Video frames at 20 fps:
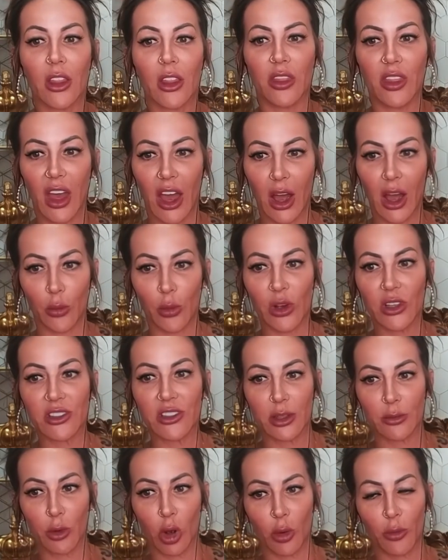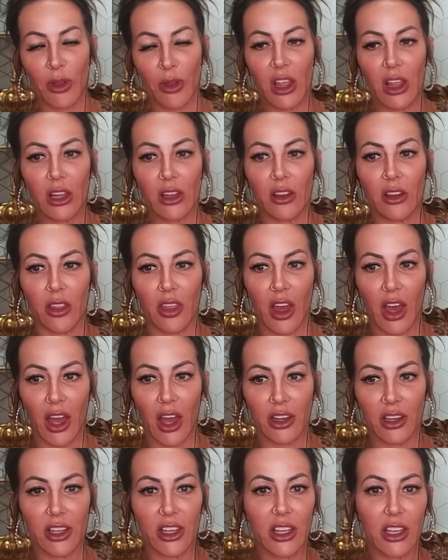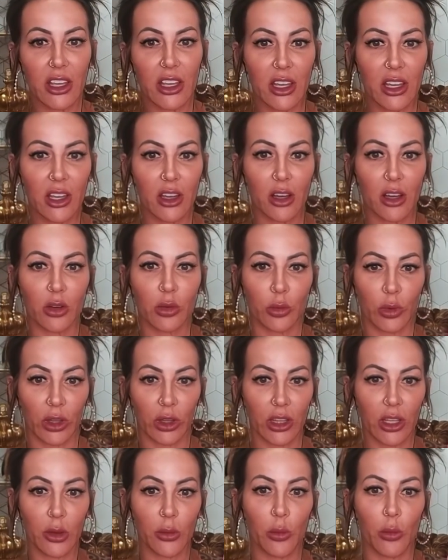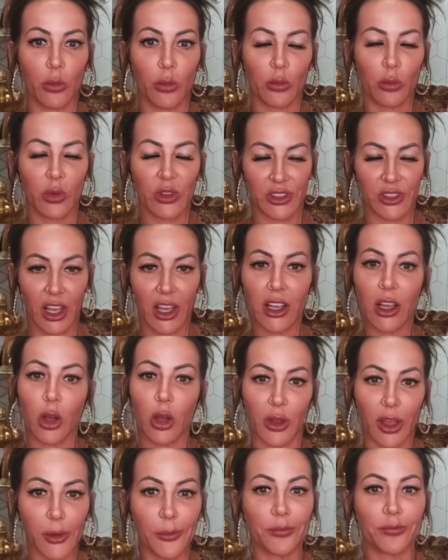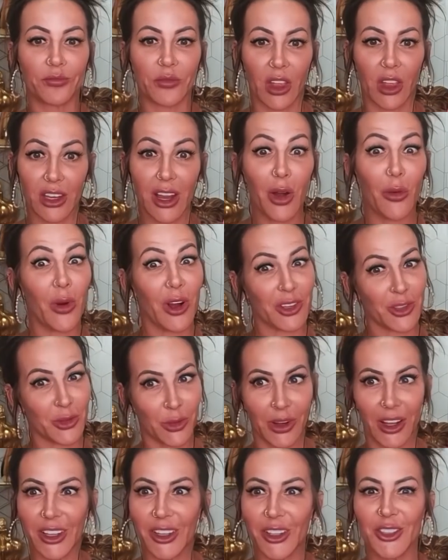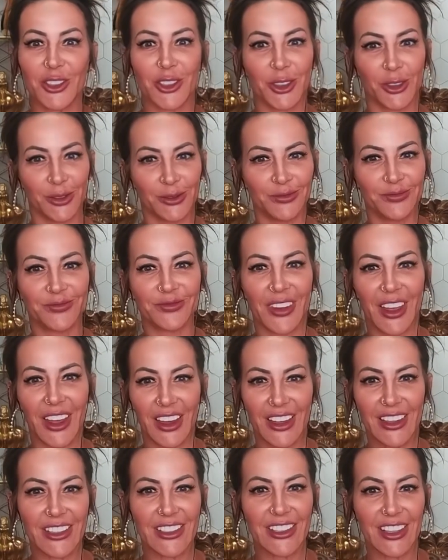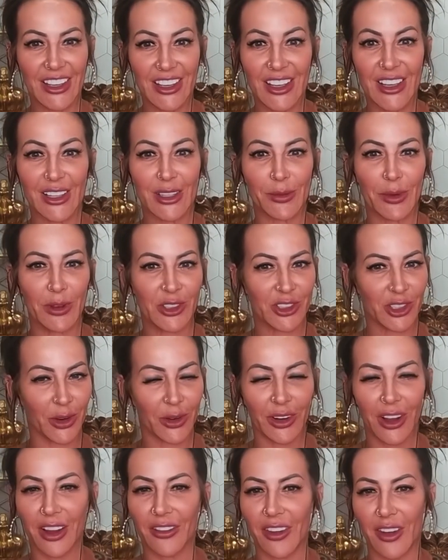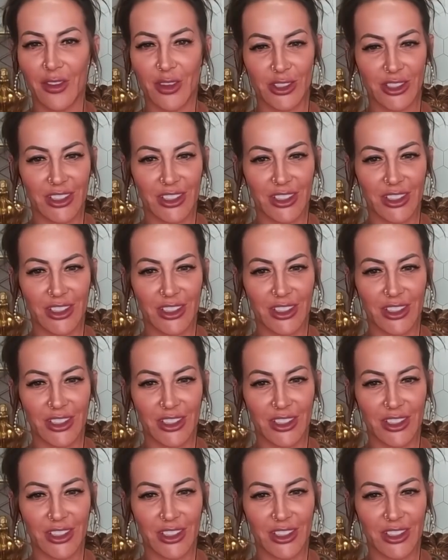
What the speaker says: That was the moment that he really was like, okay, now watch what I can do. And he has been showing off ever